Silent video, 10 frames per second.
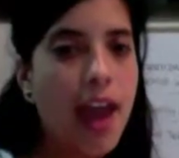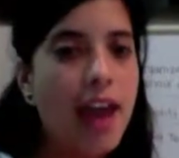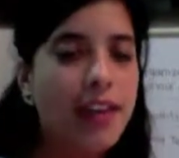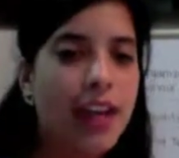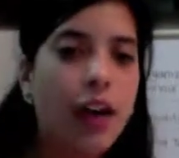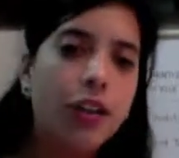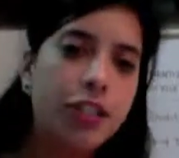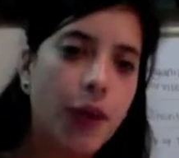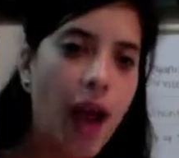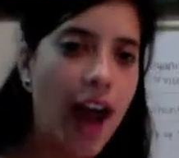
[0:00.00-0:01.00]
They
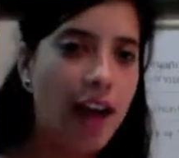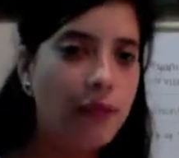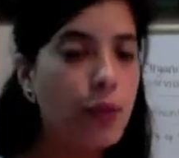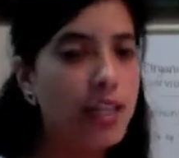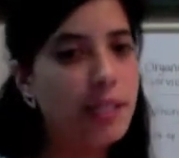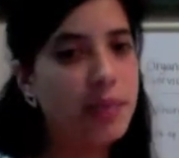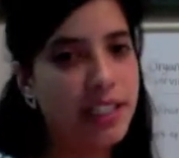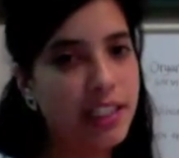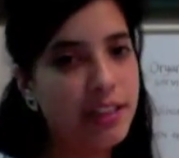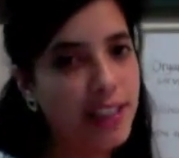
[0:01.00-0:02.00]
also have one
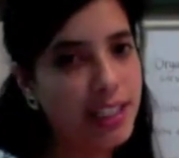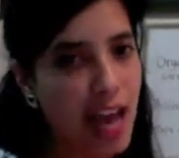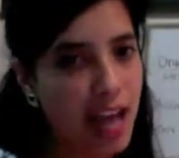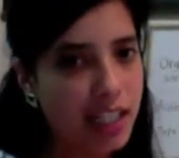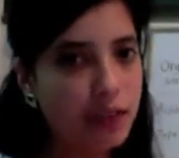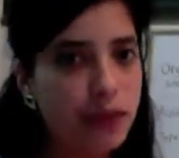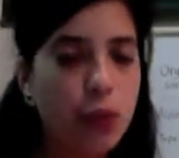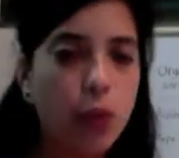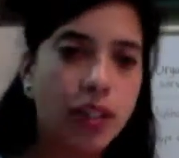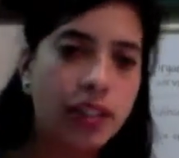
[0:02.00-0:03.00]
specific task
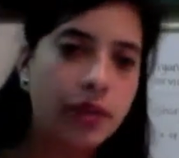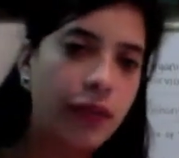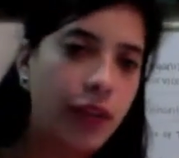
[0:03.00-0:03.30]
for